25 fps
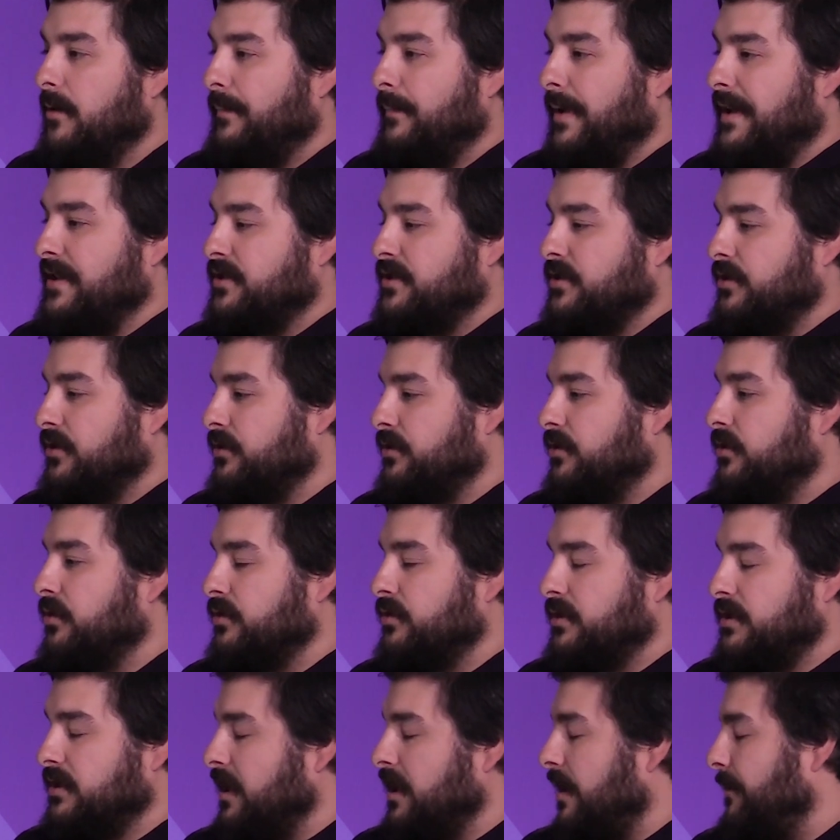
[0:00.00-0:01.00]
based on your
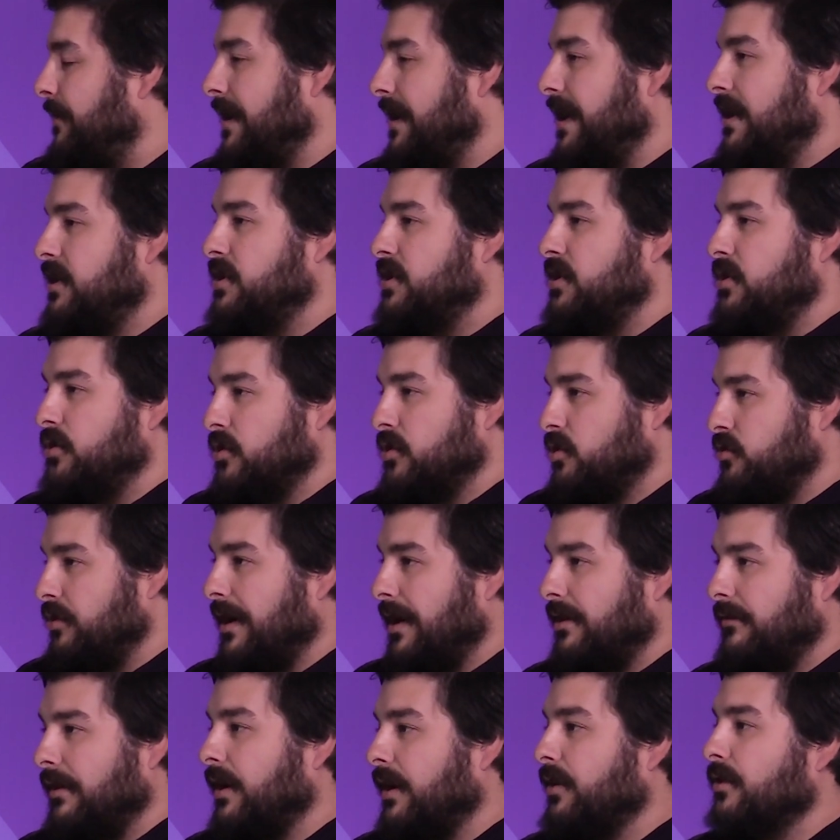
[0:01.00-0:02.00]
determination, your
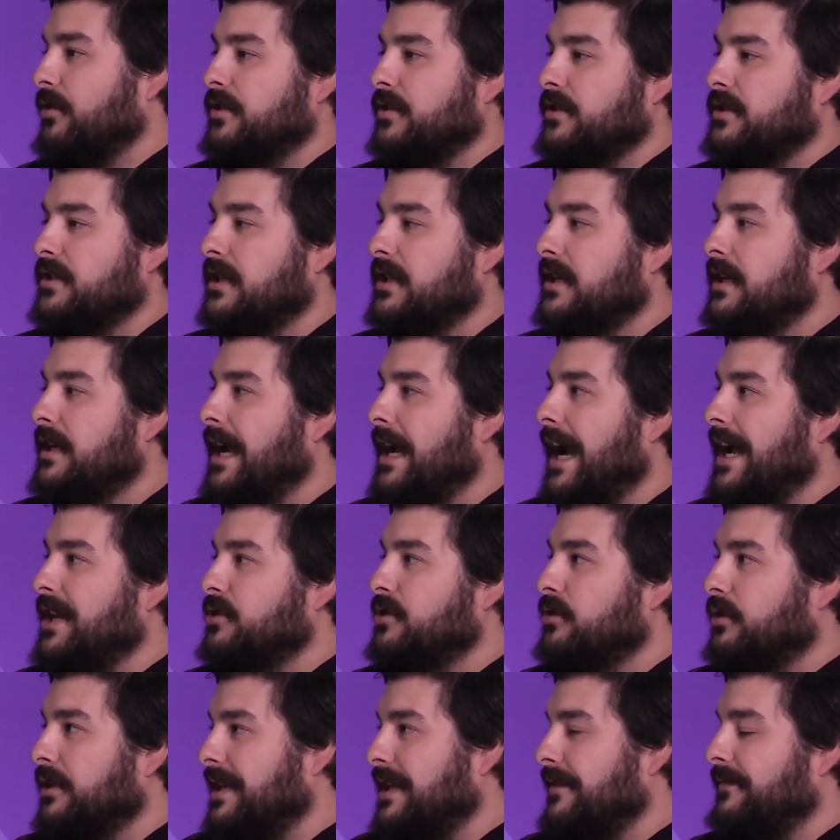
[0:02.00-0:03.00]
track record, and
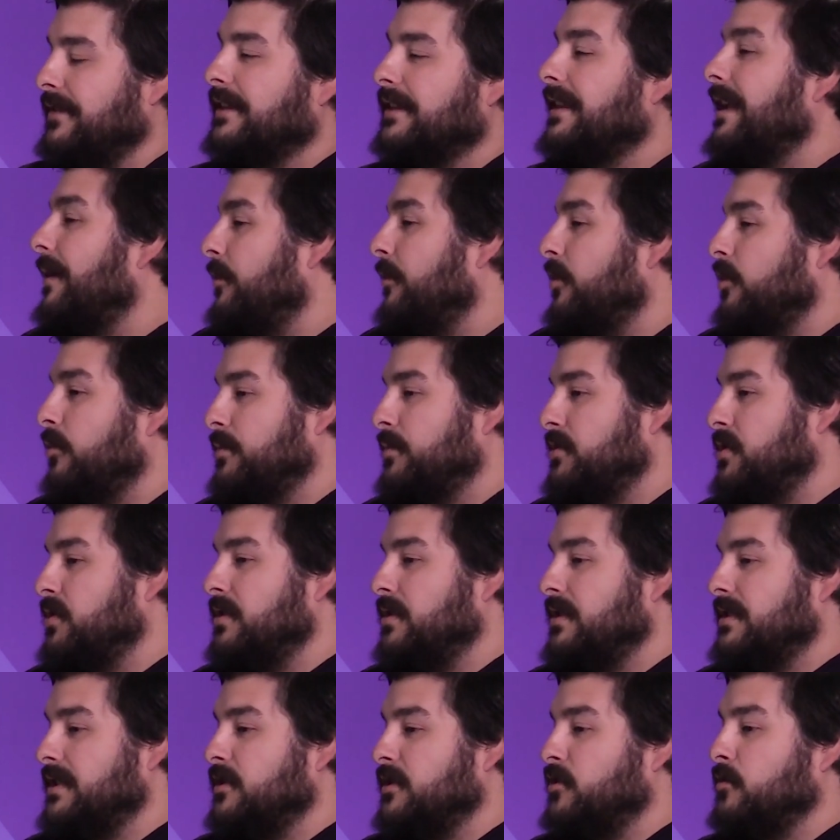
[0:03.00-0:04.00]
you're giving them an
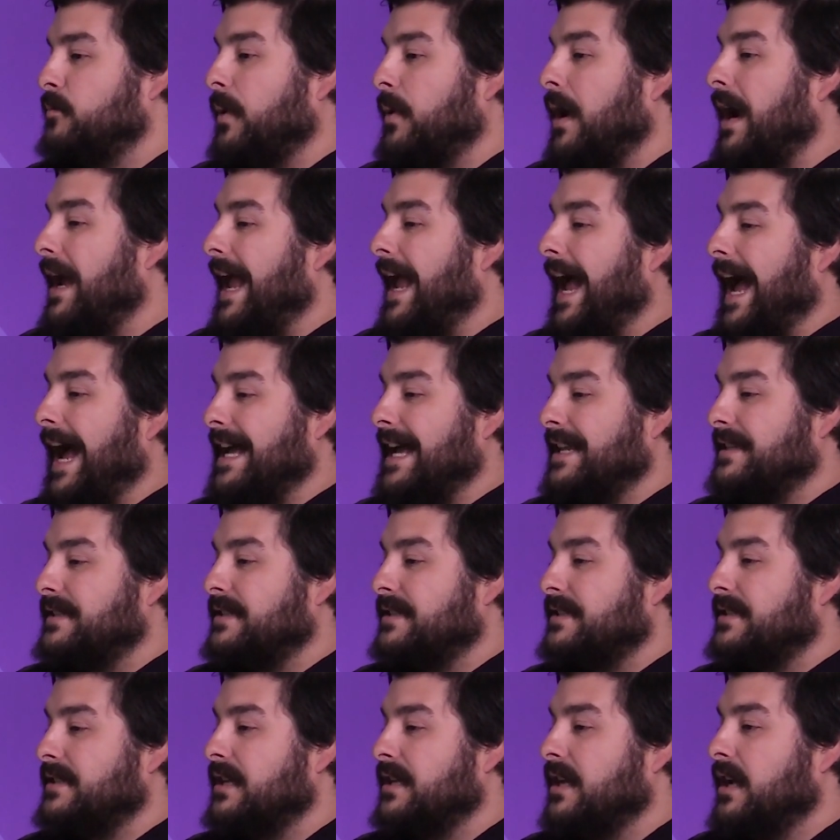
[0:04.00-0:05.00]
opportunity to buy
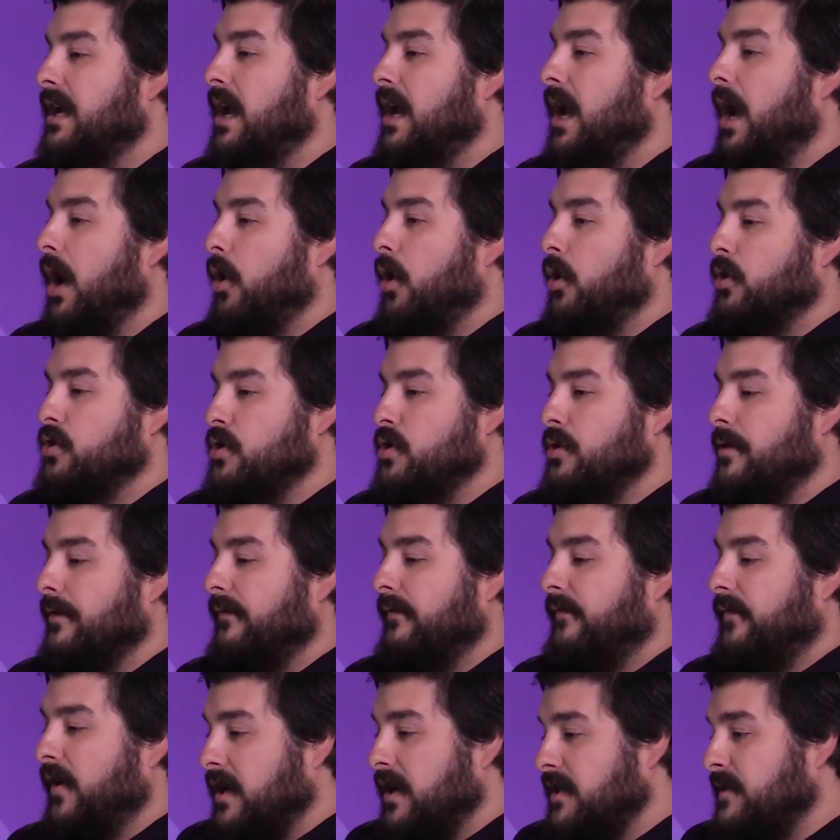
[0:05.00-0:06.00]
ads on your
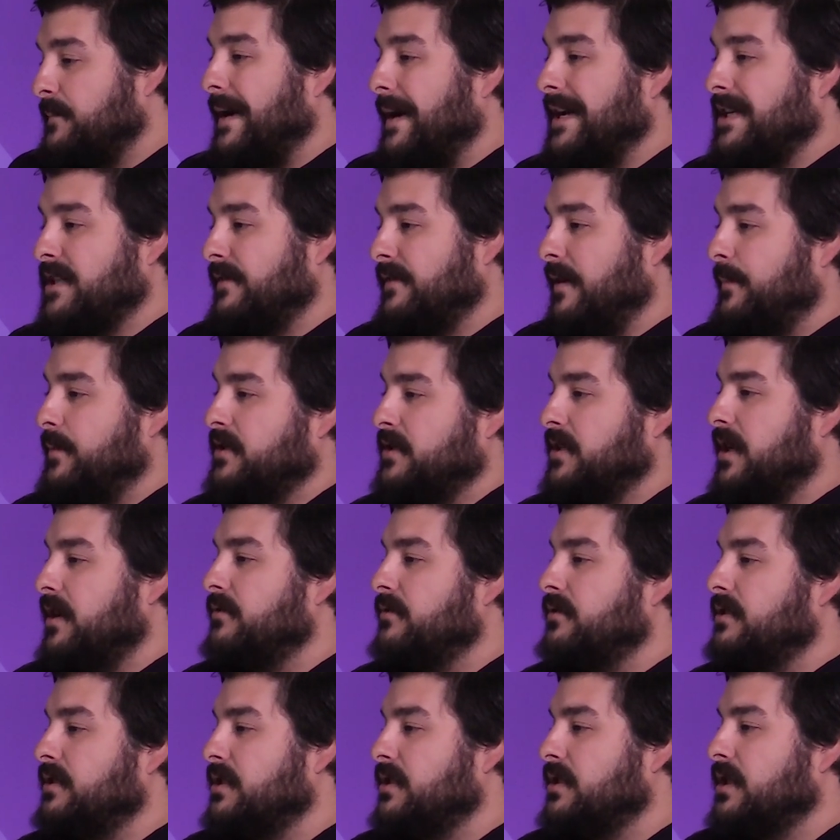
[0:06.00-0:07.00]
first batch of
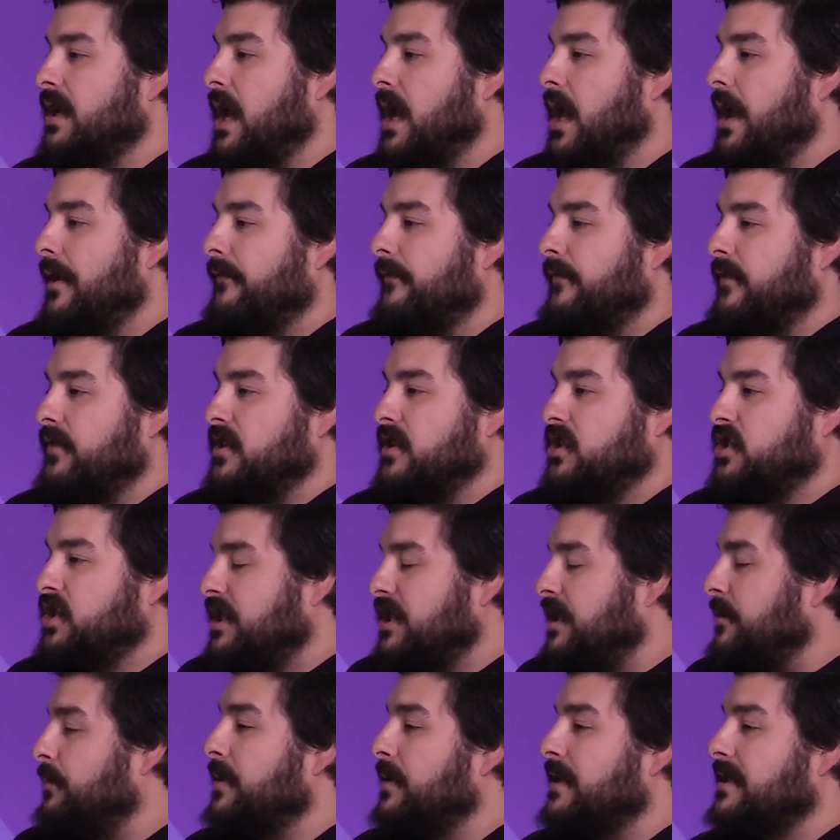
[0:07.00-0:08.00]
episodes for the
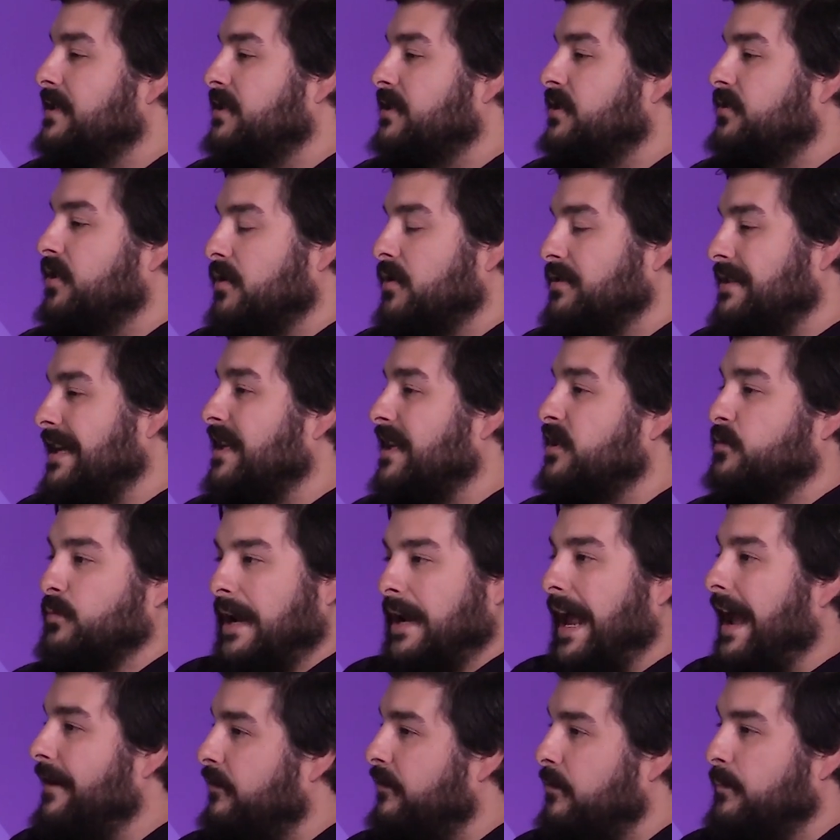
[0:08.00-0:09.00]
cheapest those ads will
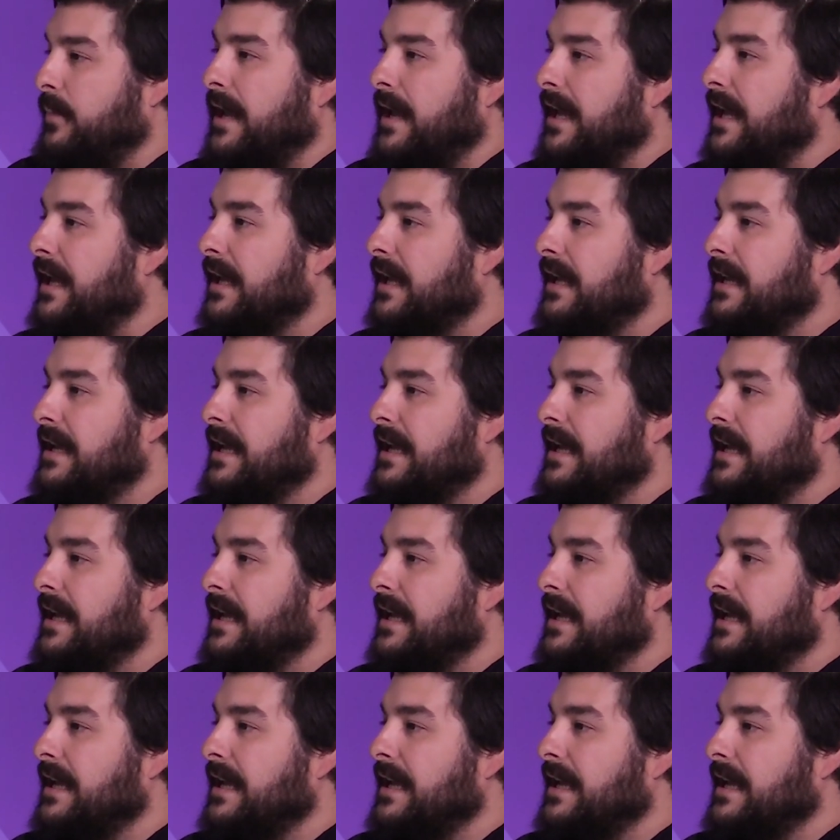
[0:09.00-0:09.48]
ever be.